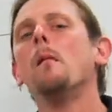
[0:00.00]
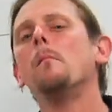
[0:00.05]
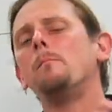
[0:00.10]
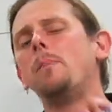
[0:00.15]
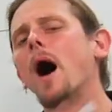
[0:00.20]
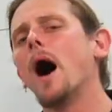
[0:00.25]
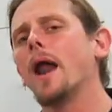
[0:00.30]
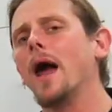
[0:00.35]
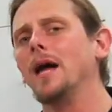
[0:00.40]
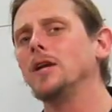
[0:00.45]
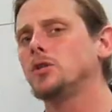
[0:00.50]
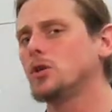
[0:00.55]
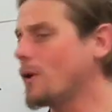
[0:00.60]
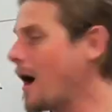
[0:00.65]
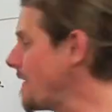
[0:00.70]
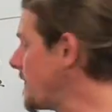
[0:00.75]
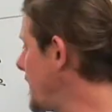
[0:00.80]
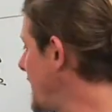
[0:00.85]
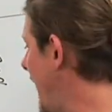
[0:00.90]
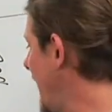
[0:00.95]
But I do
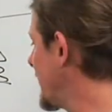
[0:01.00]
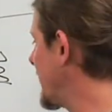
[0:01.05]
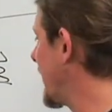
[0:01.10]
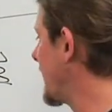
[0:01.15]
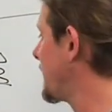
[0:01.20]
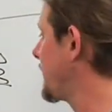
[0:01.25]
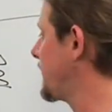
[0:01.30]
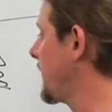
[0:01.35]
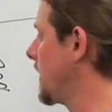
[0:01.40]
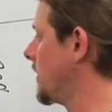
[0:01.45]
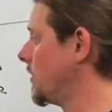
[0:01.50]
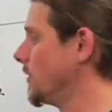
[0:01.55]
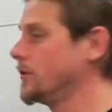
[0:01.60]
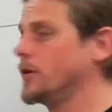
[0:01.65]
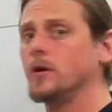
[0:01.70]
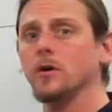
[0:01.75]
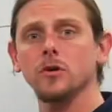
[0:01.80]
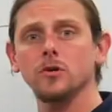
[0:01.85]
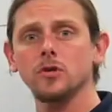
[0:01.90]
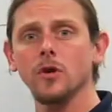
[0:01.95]
have a magnetic field,
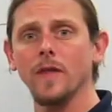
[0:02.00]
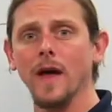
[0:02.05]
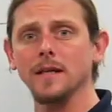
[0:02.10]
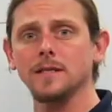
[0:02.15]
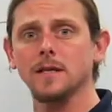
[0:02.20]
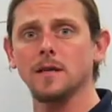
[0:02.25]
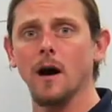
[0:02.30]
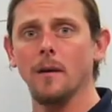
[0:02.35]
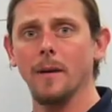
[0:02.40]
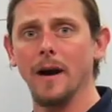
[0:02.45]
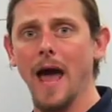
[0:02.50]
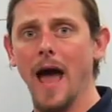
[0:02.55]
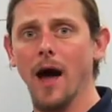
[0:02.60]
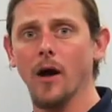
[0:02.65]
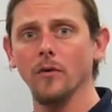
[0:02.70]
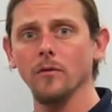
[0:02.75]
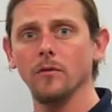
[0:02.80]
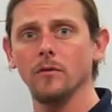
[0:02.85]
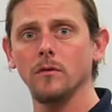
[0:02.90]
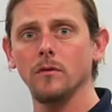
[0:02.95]
so that's coming
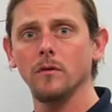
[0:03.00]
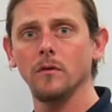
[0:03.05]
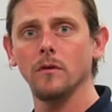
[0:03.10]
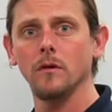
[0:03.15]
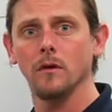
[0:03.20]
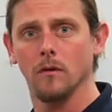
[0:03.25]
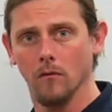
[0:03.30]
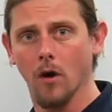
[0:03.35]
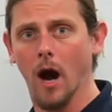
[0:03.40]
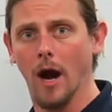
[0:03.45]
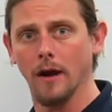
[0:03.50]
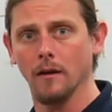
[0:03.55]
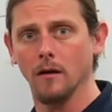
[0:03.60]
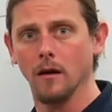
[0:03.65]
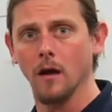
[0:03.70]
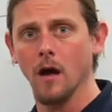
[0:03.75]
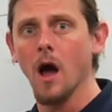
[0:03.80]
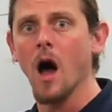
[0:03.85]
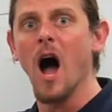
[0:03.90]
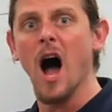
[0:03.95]
out, right?
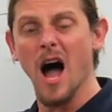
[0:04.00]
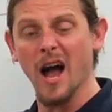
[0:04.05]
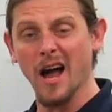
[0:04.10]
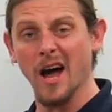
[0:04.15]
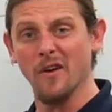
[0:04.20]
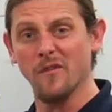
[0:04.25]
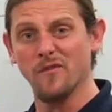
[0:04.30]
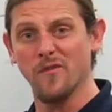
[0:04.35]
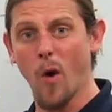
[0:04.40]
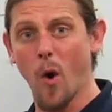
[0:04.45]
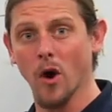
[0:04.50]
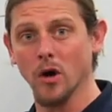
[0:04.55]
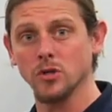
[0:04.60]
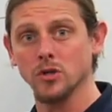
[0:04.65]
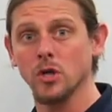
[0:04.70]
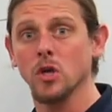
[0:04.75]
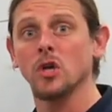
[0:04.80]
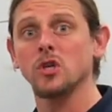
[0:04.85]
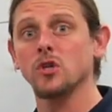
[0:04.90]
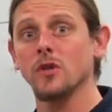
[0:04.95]
I got a force,
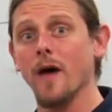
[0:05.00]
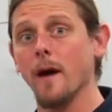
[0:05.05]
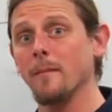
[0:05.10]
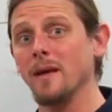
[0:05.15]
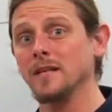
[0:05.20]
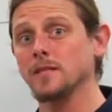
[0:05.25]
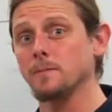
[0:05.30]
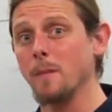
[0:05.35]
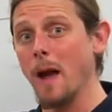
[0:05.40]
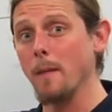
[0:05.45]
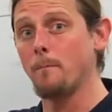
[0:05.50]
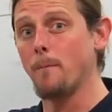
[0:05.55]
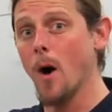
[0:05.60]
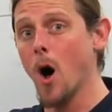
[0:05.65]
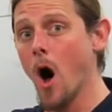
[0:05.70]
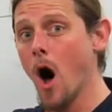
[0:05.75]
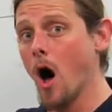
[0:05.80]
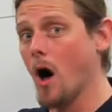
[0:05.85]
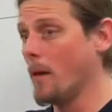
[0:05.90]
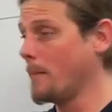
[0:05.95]
so that means my
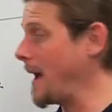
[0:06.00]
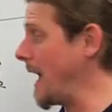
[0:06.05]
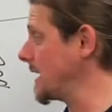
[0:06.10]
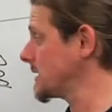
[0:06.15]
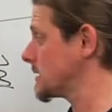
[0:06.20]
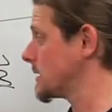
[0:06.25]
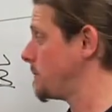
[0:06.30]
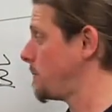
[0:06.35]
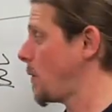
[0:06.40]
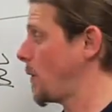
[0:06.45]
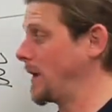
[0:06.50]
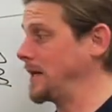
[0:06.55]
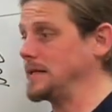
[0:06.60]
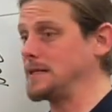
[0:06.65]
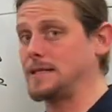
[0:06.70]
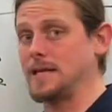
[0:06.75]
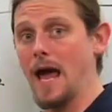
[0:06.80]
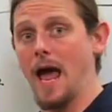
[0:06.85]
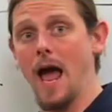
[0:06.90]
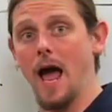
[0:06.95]
palm has to point
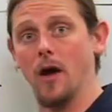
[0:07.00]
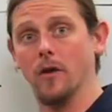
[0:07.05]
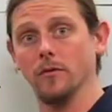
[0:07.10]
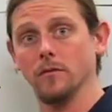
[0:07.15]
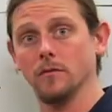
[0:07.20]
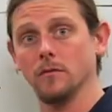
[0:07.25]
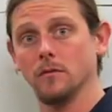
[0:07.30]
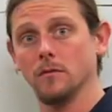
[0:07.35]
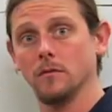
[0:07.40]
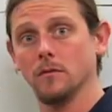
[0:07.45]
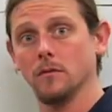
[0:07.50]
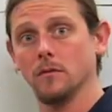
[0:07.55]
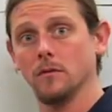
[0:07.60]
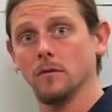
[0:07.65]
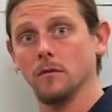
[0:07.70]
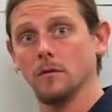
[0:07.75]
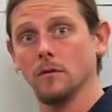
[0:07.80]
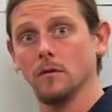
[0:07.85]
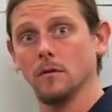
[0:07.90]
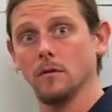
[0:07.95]
down.
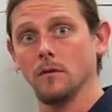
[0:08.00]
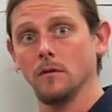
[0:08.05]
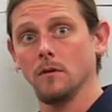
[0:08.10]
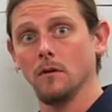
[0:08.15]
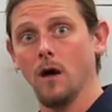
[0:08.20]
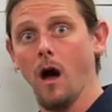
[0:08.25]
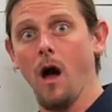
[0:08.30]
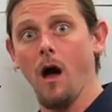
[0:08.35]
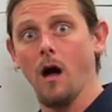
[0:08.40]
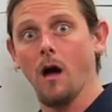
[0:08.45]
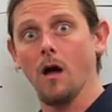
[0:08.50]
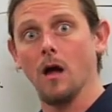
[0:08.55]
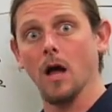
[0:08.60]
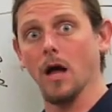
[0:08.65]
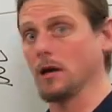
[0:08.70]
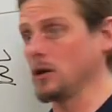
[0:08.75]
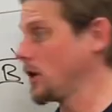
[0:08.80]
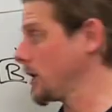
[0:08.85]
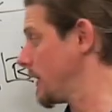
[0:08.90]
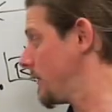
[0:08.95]
Oh,
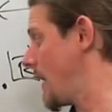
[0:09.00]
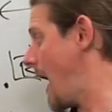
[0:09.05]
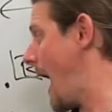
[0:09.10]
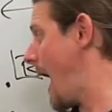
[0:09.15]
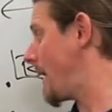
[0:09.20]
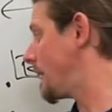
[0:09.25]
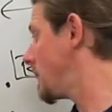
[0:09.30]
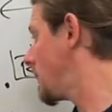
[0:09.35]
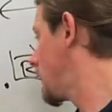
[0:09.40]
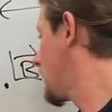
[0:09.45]
and look at that.